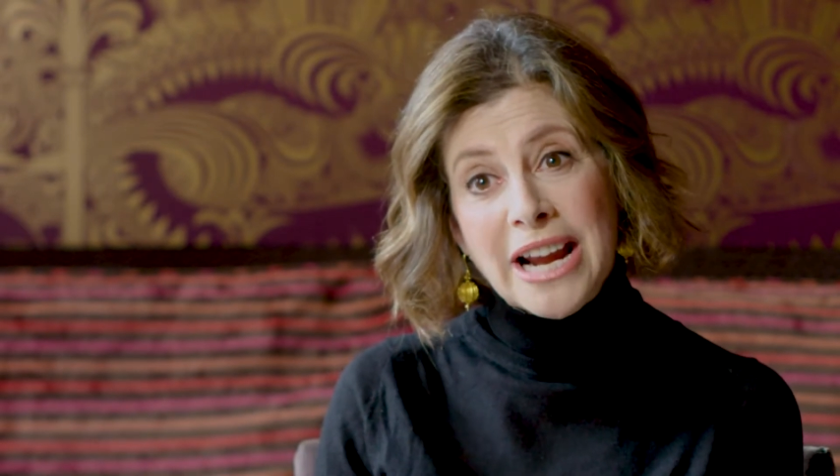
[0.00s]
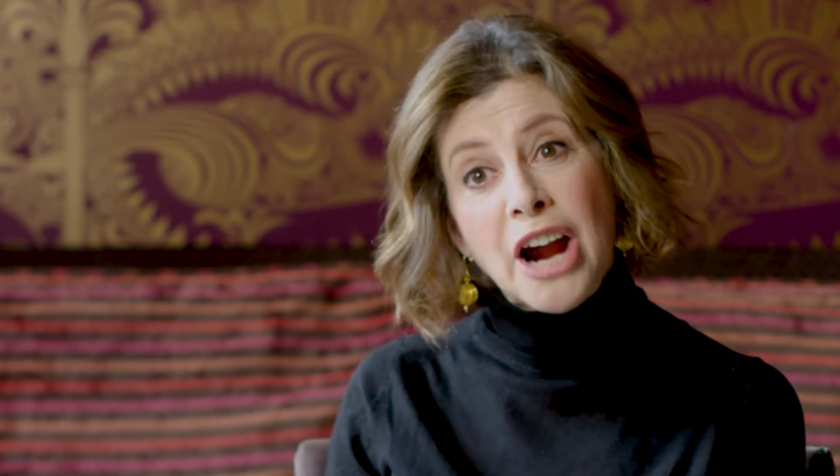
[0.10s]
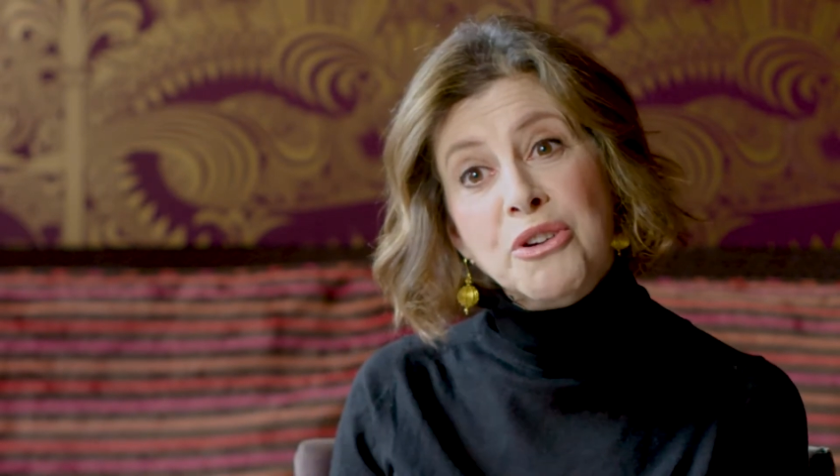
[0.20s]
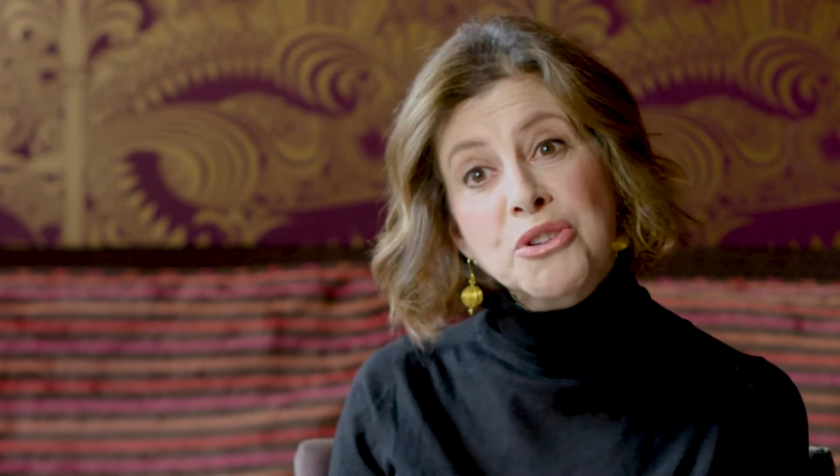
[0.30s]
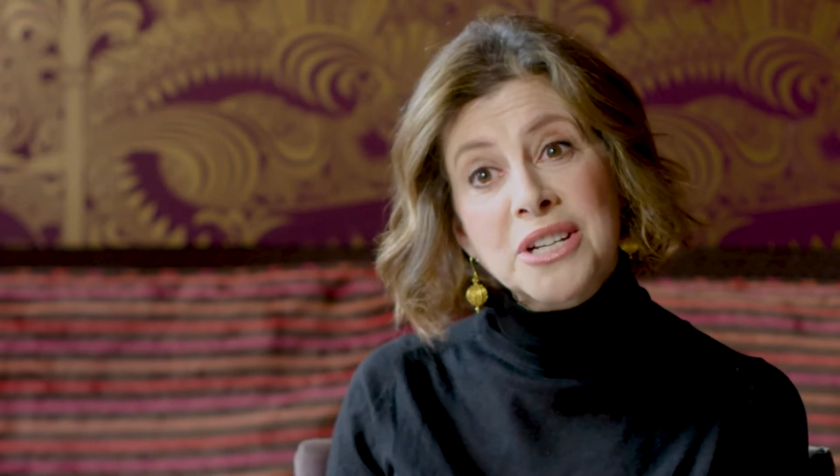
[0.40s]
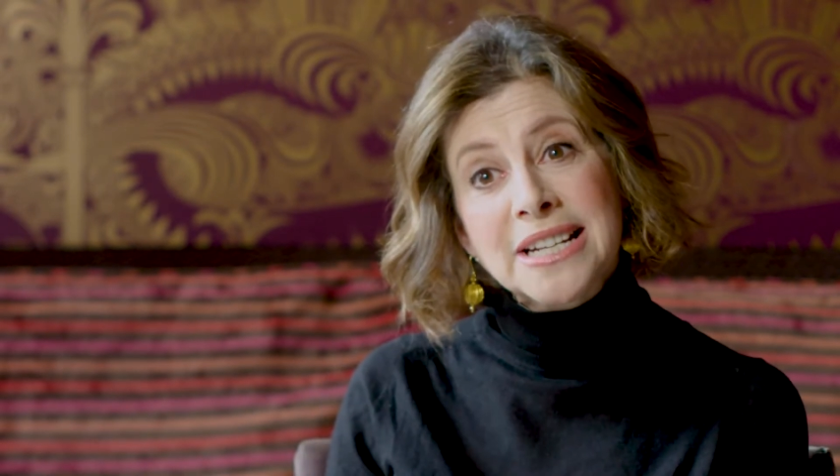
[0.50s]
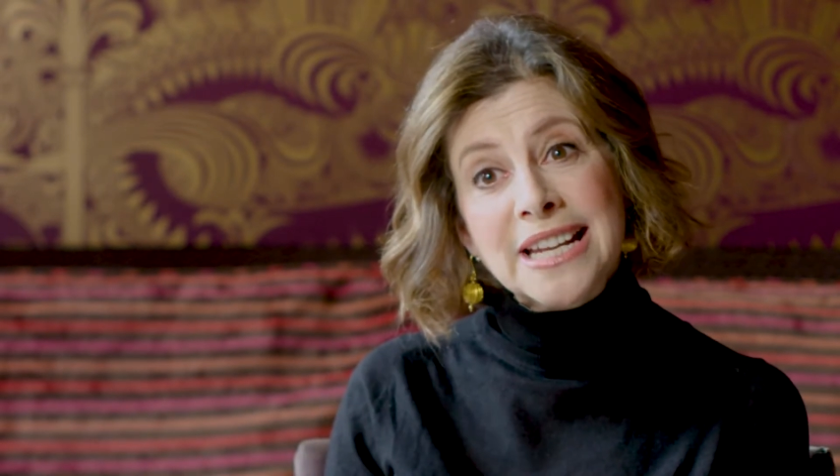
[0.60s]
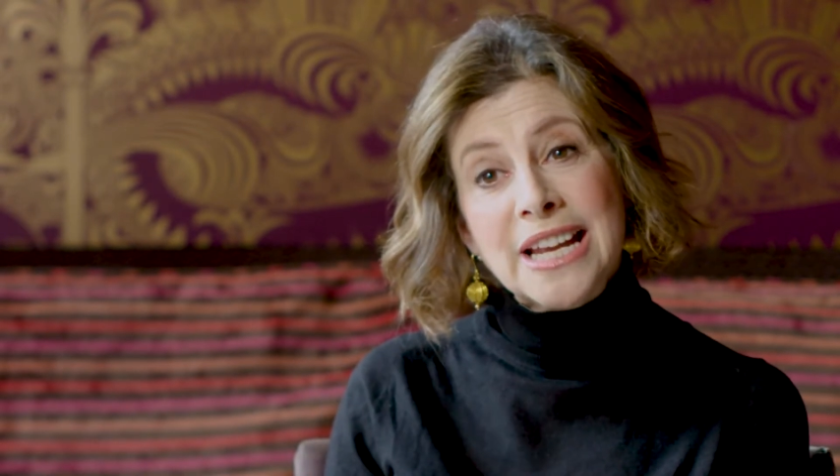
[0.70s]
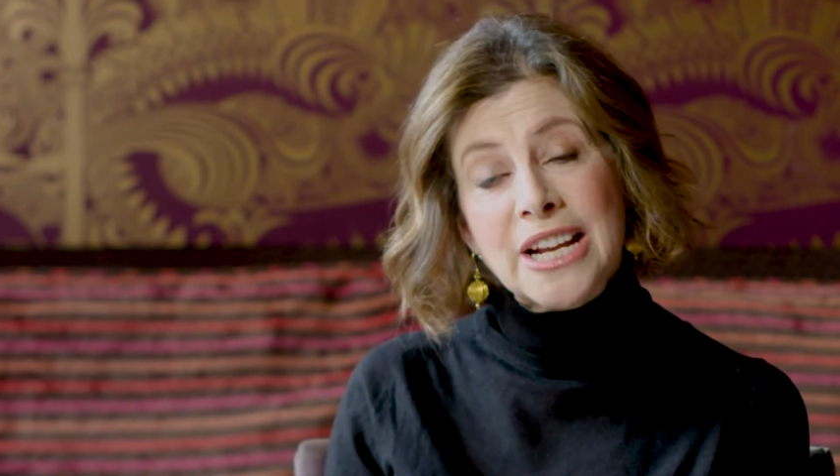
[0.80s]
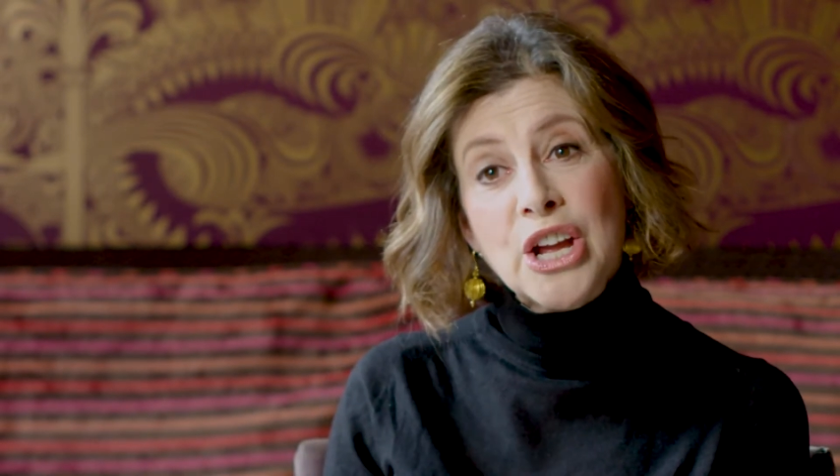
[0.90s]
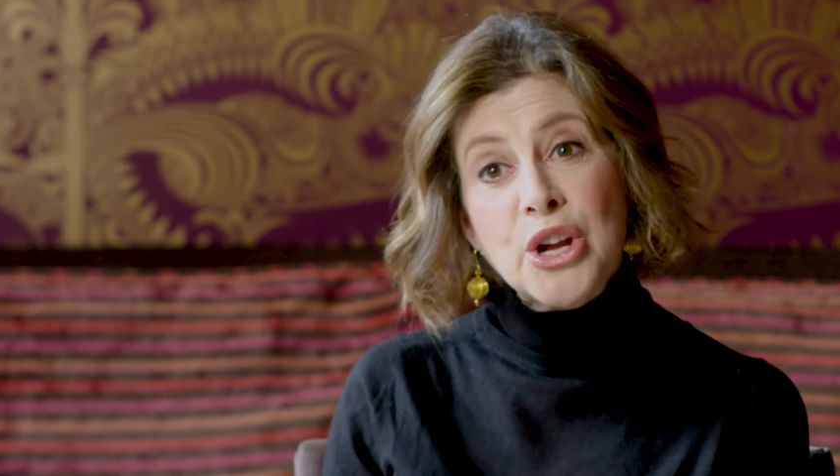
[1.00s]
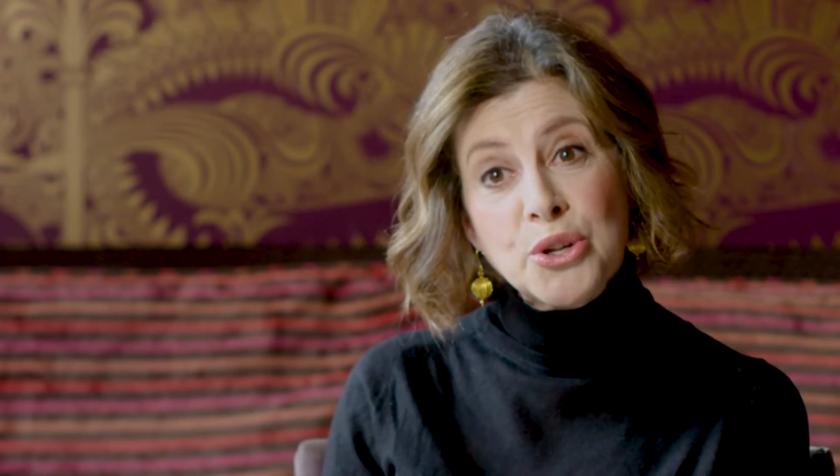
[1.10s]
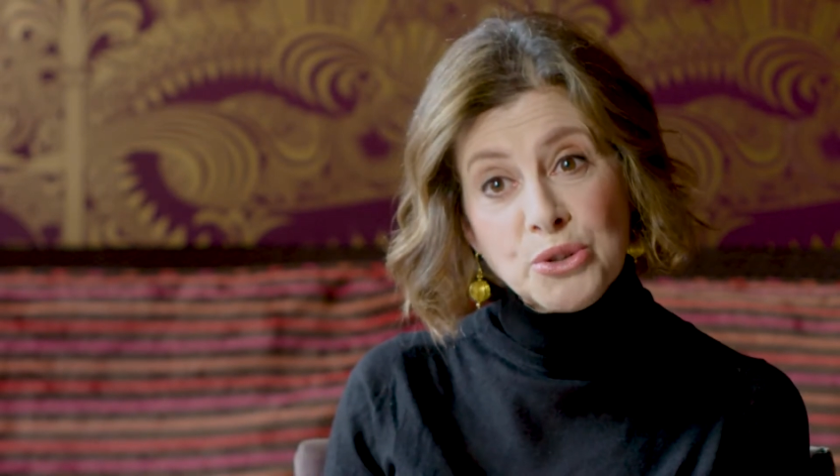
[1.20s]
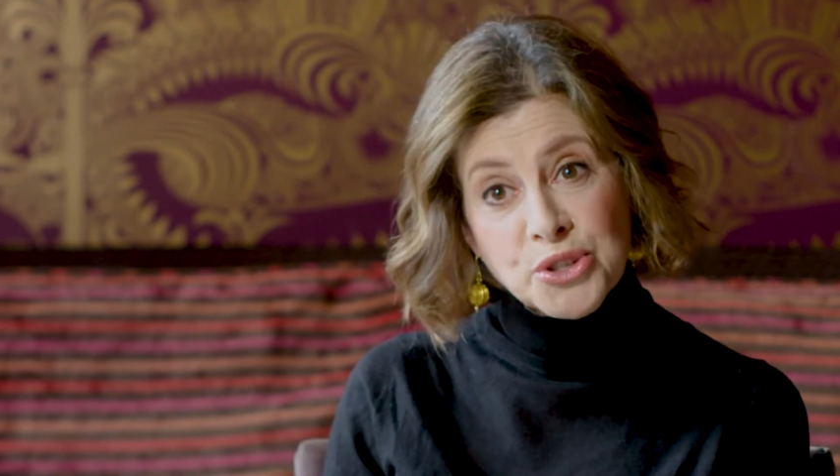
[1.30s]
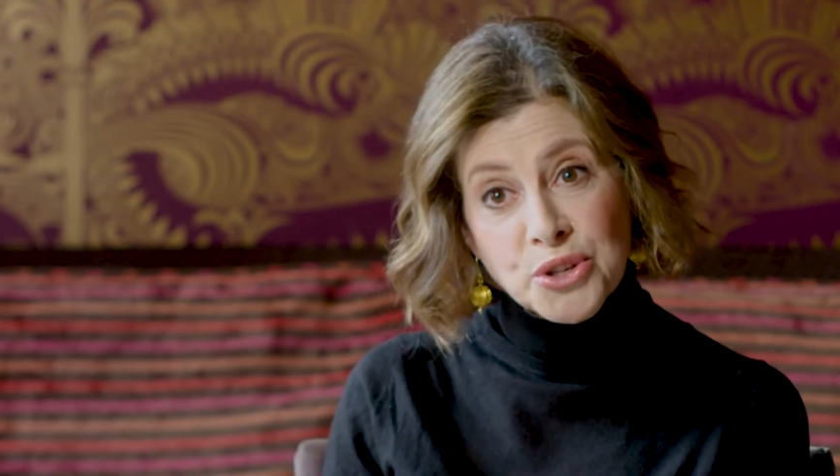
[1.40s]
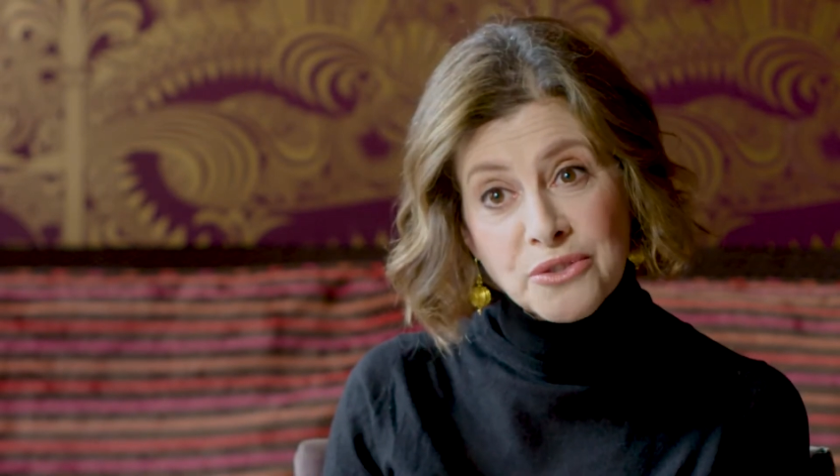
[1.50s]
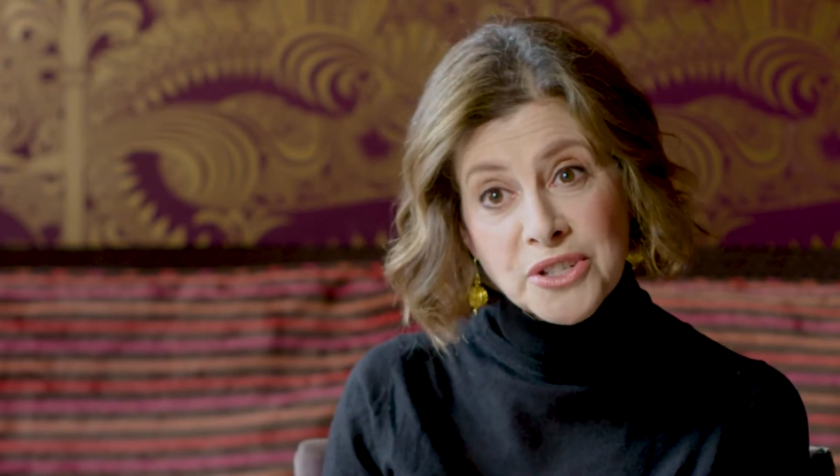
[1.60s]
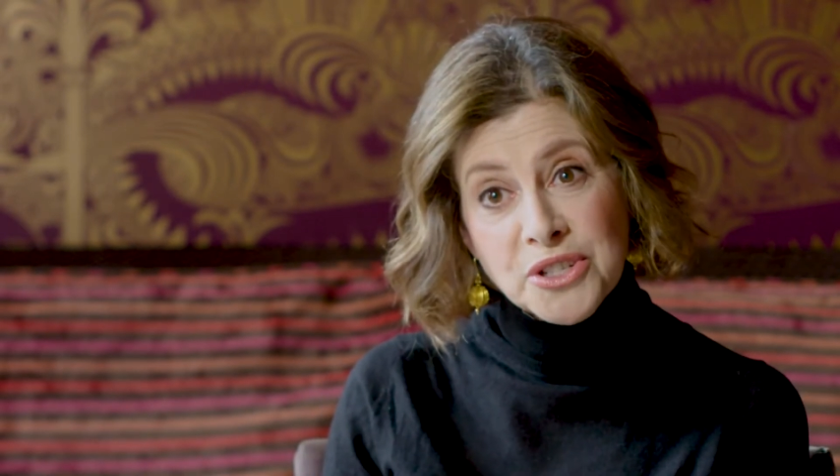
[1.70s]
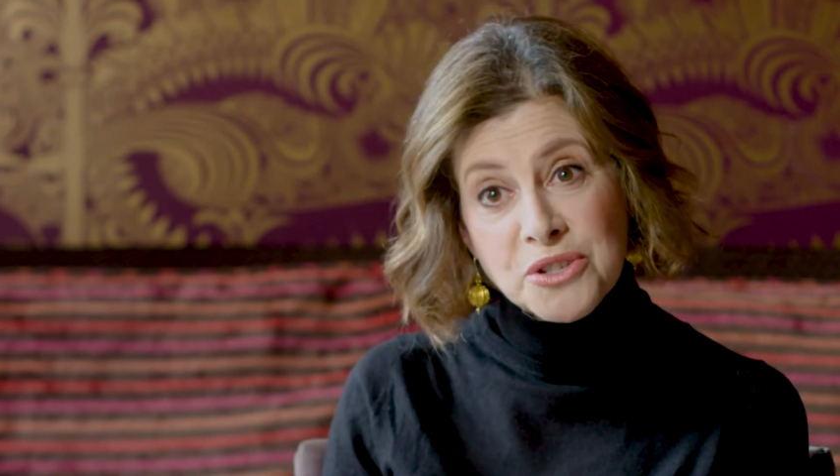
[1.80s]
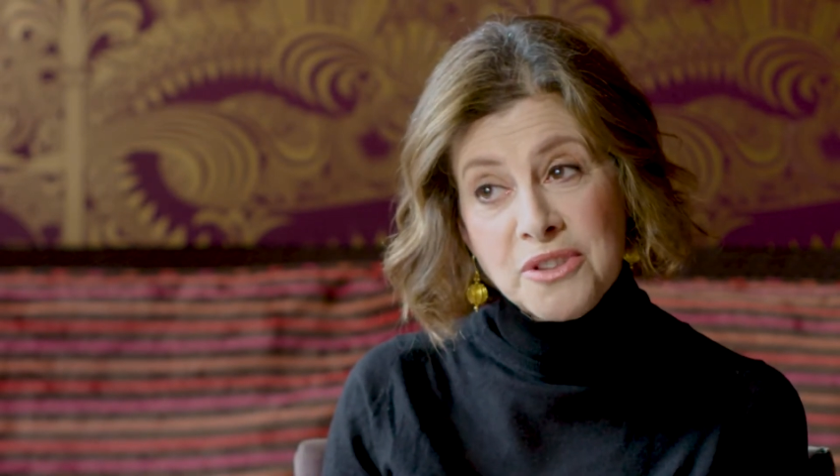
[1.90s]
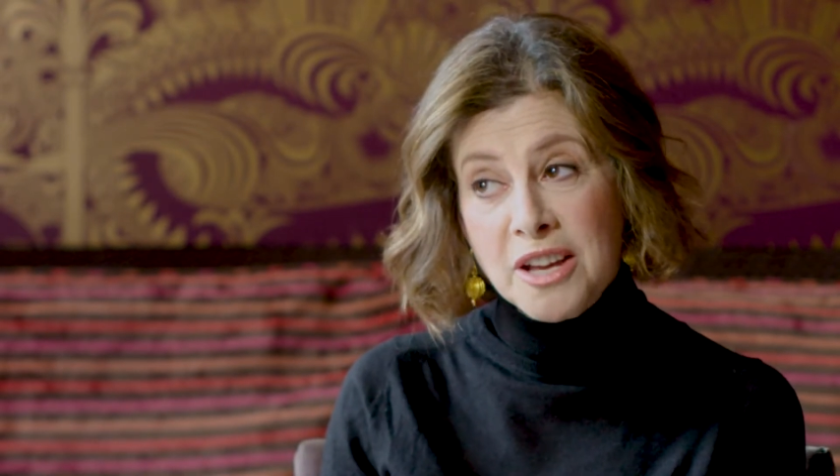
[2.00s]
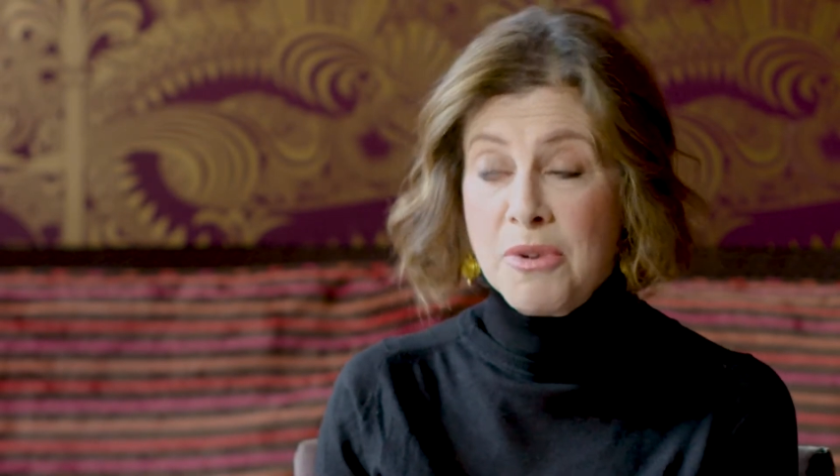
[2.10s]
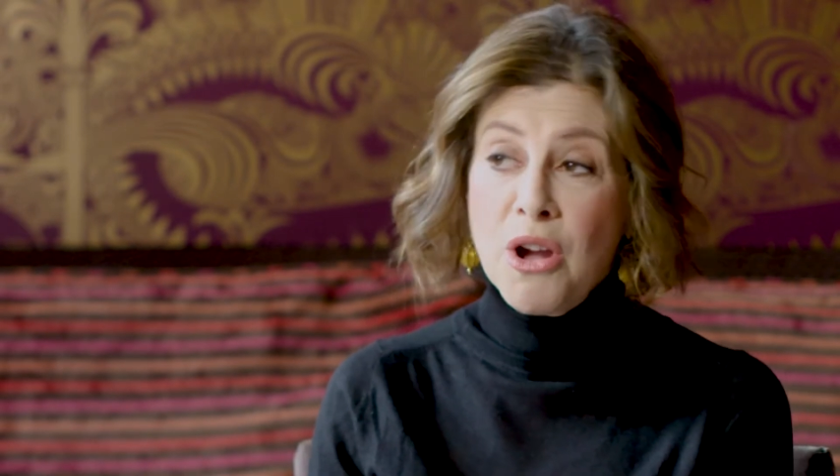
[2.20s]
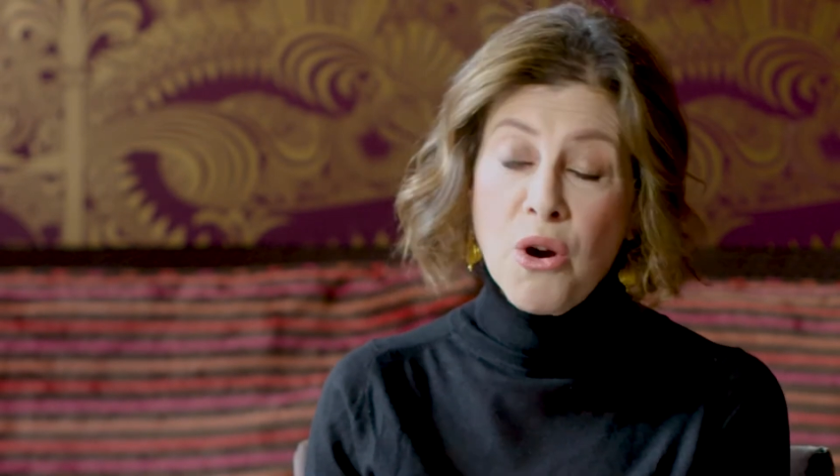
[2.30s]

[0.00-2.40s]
how you're going to get your service to them,